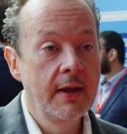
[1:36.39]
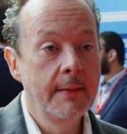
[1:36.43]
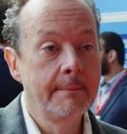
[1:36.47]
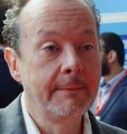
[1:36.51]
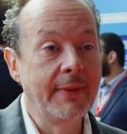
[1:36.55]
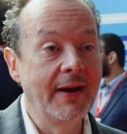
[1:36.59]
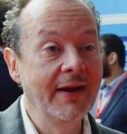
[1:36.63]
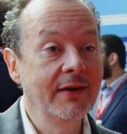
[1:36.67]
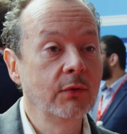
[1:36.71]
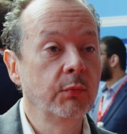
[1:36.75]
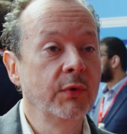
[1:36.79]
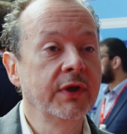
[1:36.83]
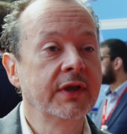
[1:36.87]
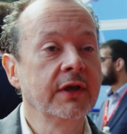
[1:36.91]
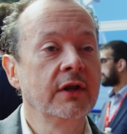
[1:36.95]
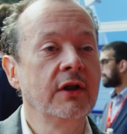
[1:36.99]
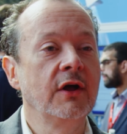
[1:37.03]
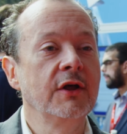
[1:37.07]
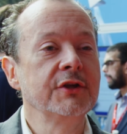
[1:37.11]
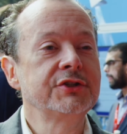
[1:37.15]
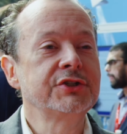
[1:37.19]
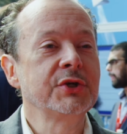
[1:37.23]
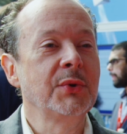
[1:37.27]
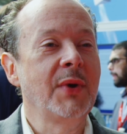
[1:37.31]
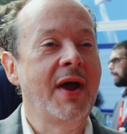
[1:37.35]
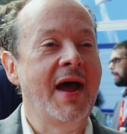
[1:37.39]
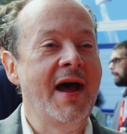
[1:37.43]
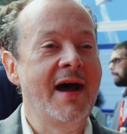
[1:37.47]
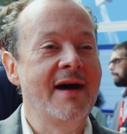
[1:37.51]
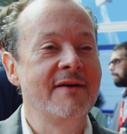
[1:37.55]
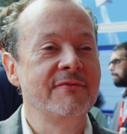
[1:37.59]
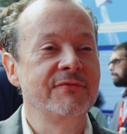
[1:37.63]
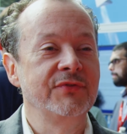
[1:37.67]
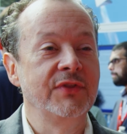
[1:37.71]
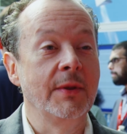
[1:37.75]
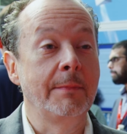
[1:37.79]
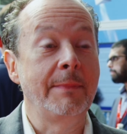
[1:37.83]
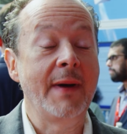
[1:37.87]
but we can also
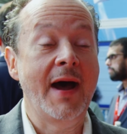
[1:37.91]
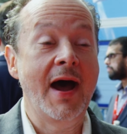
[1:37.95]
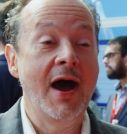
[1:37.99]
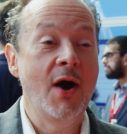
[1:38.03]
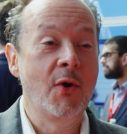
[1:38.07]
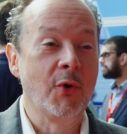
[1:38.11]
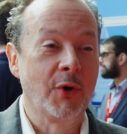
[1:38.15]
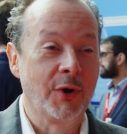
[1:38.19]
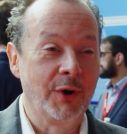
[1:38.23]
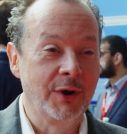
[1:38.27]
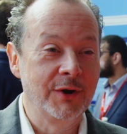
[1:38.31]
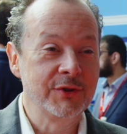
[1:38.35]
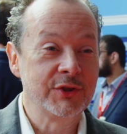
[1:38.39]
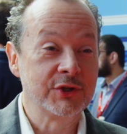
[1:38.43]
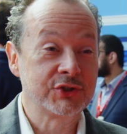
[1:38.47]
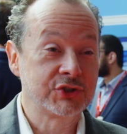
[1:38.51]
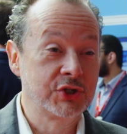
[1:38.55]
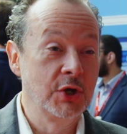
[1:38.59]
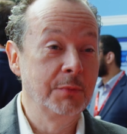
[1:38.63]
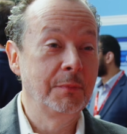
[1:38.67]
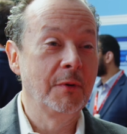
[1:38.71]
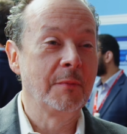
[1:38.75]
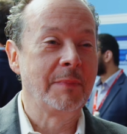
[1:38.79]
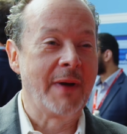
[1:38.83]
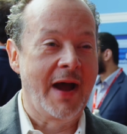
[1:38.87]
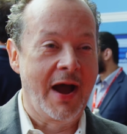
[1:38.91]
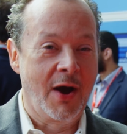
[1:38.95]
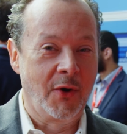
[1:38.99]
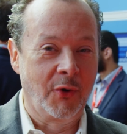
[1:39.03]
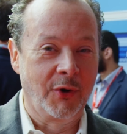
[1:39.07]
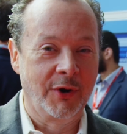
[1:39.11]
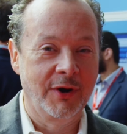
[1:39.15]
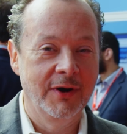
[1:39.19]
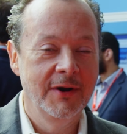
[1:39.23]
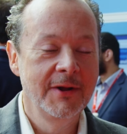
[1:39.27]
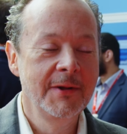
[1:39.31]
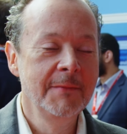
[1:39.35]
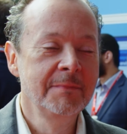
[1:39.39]
have the power, the
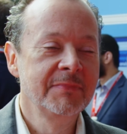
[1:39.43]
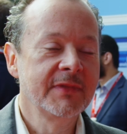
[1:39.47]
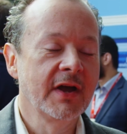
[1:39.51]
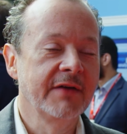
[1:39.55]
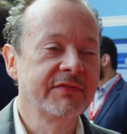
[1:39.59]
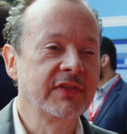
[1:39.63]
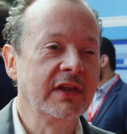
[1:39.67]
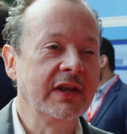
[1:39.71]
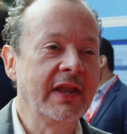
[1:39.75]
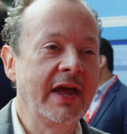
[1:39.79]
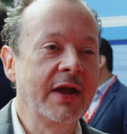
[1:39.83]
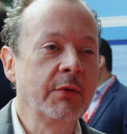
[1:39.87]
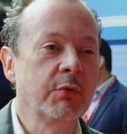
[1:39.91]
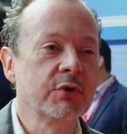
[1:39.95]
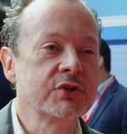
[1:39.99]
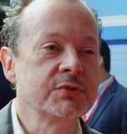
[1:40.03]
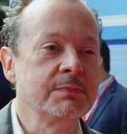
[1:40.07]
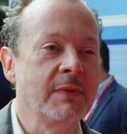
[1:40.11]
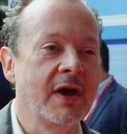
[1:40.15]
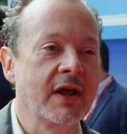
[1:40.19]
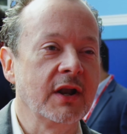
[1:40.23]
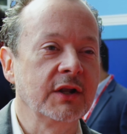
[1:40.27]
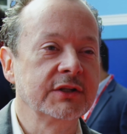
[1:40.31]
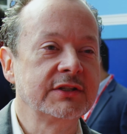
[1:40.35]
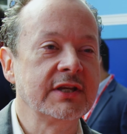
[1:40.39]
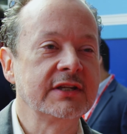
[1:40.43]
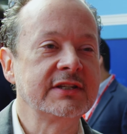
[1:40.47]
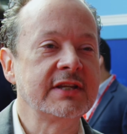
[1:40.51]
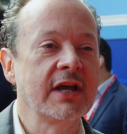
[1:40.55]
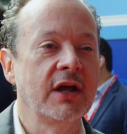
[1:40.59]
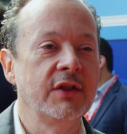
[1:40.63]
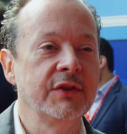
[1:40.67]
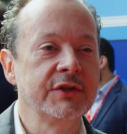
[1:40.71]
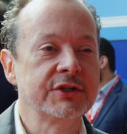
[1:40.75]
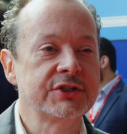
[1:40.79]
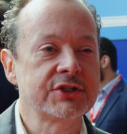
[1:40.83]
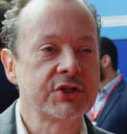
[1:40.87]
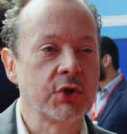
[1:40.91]
superpower of the language model to
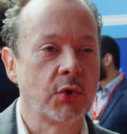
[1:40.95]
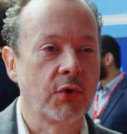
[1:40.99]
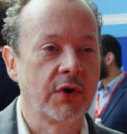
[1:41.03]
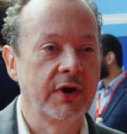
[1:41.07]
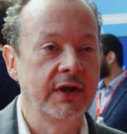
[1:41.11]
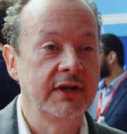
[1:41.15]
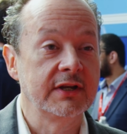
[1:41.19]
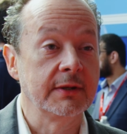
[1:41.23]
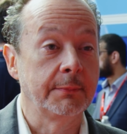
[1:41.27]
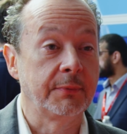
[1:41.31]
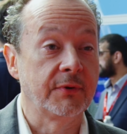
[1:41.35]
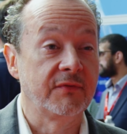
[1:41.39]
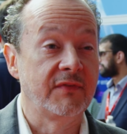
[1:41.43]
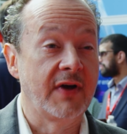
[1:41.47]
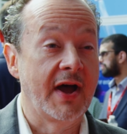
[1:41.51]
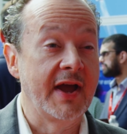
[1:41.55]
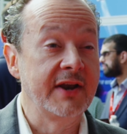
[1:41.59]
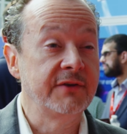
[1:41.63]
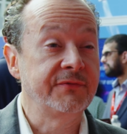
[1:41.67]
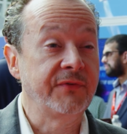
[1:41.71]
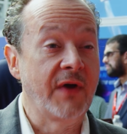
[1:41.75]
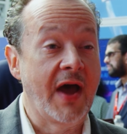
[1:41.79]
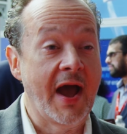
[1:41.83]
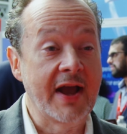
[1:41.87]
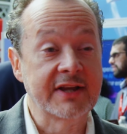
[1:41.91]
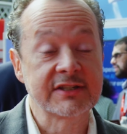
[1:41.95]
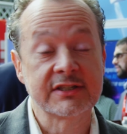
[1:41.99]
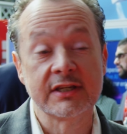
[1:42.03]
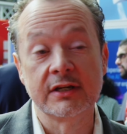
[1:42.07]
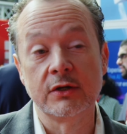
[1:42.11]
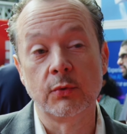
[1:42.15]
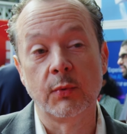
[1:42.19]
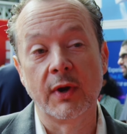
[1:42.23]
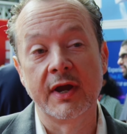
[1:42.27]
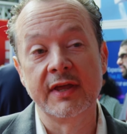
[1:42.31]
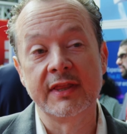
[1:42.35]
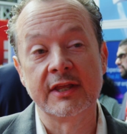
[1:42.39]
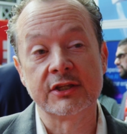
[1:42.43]
tell the story, to provide facts in a
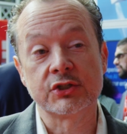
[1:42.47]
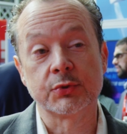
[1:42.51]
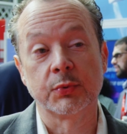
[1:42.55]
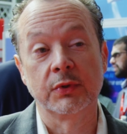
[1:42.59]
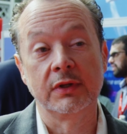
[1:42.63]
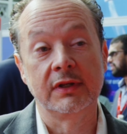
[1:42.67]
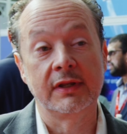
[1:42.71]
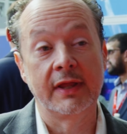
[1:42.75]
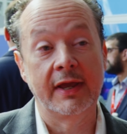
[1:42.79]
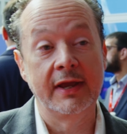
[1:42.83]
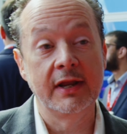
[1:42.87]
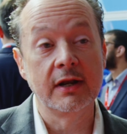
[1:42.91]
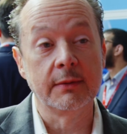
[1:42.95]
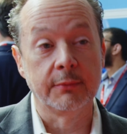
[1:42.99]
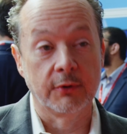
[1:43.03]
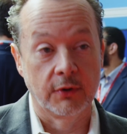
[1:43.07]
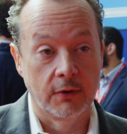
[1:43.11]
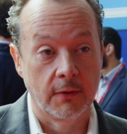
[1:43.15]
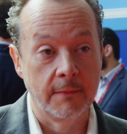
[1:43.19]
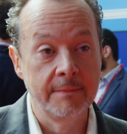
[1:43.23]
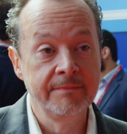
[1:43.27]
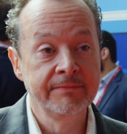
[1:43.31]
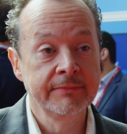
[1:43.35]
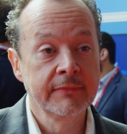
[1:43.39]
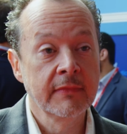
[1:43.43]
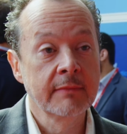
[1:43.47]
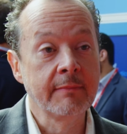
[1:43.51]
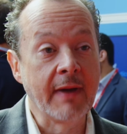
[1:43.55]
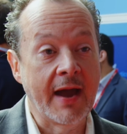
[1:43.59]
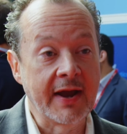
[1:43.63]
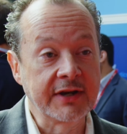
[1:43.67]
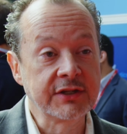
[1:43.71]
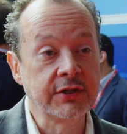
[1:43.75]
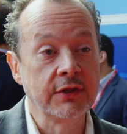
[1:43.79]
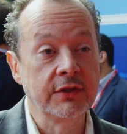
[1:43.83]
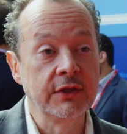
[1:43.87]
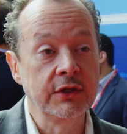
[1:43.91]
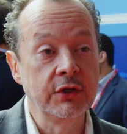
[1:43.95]
way that's relatable
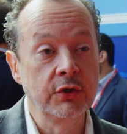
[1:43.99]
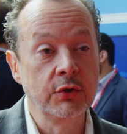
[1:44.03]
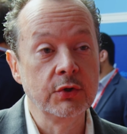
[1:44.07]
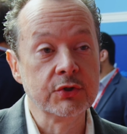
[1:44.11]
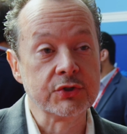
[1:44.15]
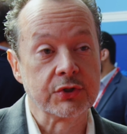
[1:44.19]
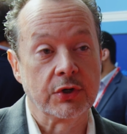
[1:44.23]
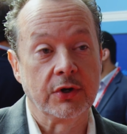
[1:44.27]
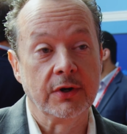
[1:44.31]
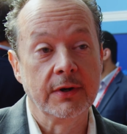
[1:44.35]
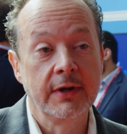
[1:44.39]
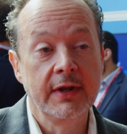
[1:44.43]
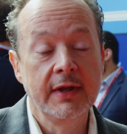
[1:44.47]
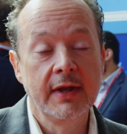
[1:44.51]
back to the user.